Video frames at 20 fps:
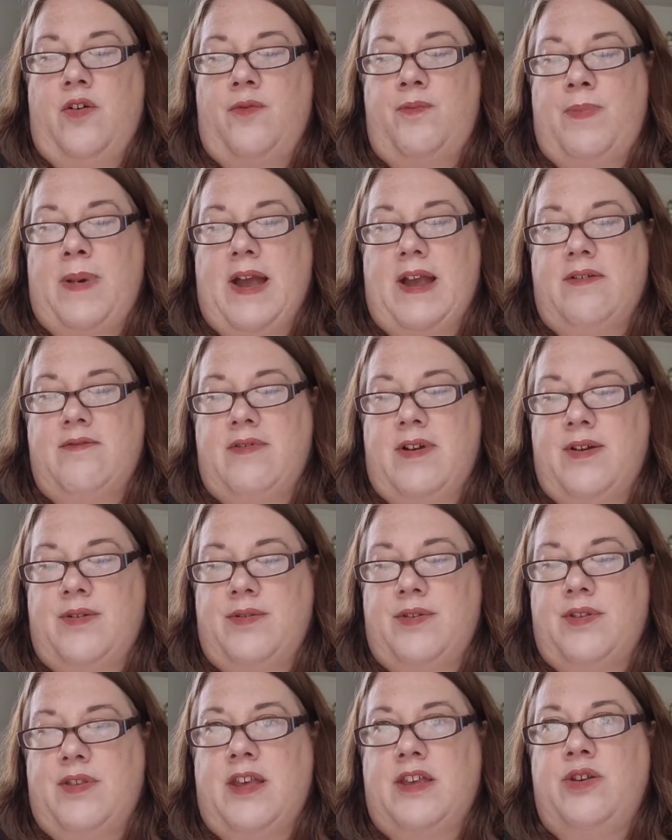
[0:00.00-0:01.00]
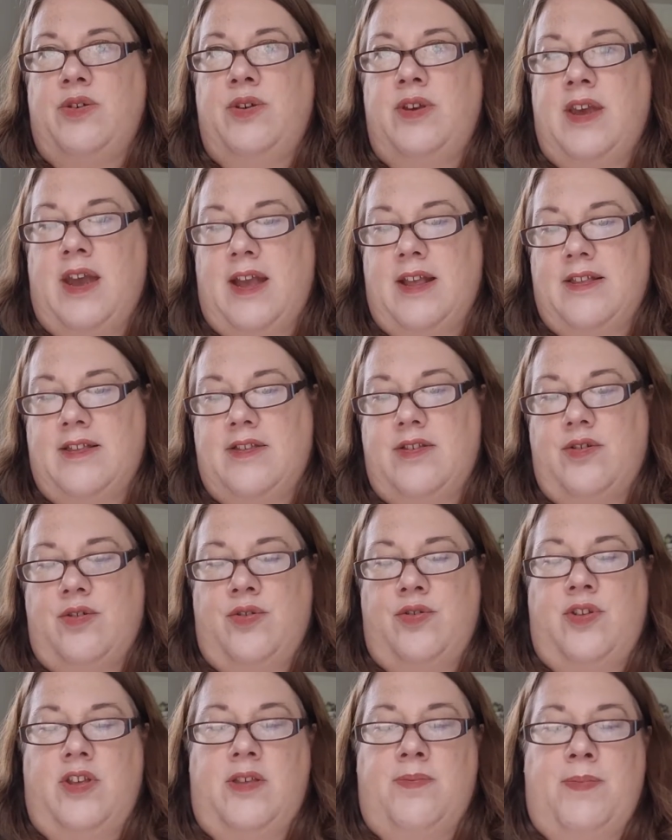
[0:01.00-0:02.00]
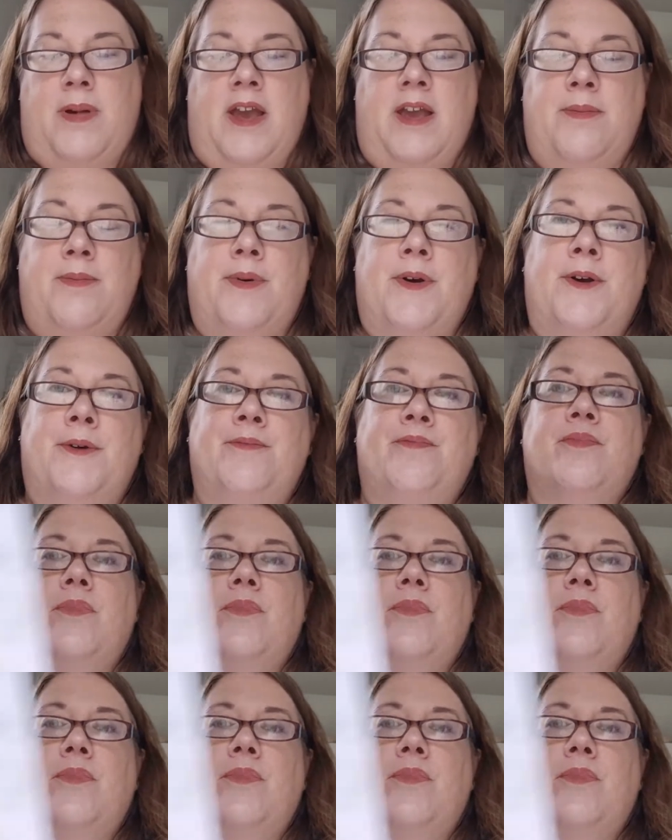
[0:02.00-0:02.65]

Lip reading: backgrounds that you get on this paper.